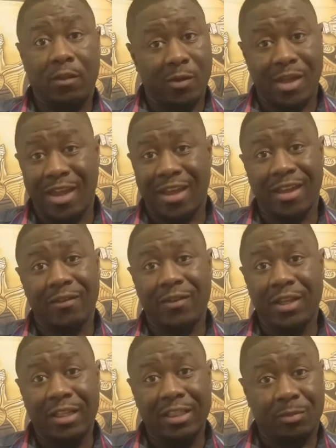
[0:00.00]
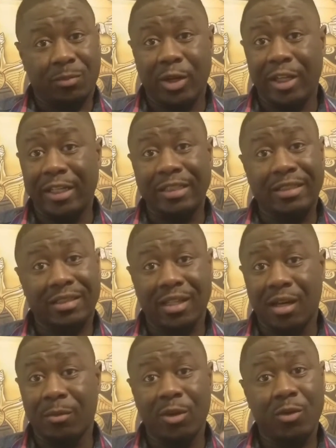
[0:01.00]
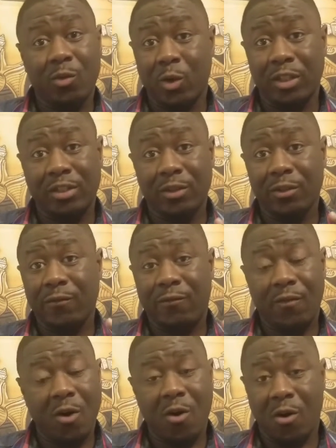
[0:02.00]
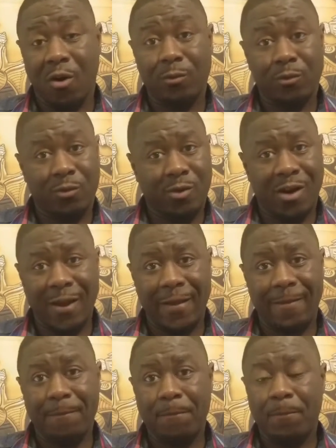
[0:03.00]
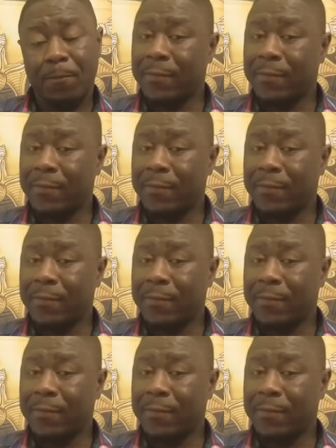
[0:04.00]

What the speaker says: You have spring, summer, winter, fall, right?